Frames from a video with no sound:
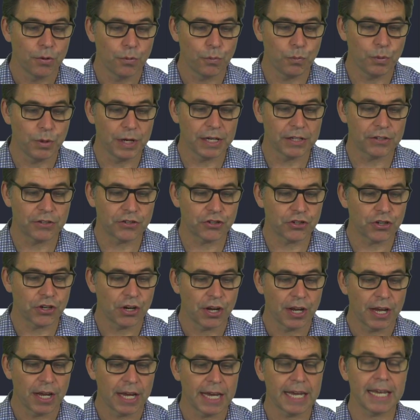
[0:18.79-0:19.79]
which
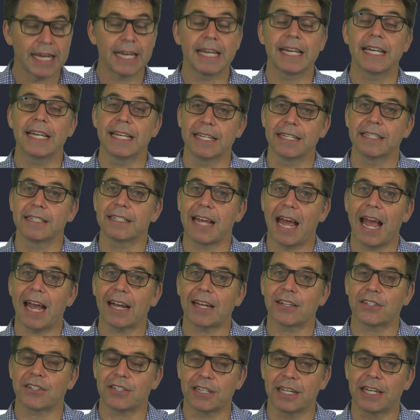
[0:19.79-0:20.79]
is
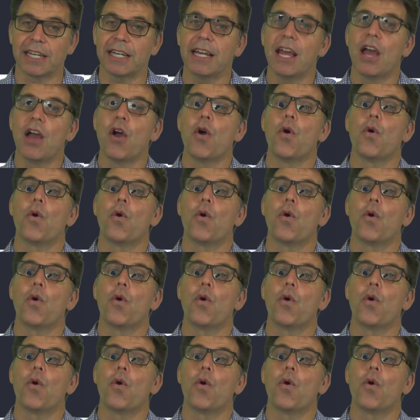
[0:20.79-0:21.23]
actually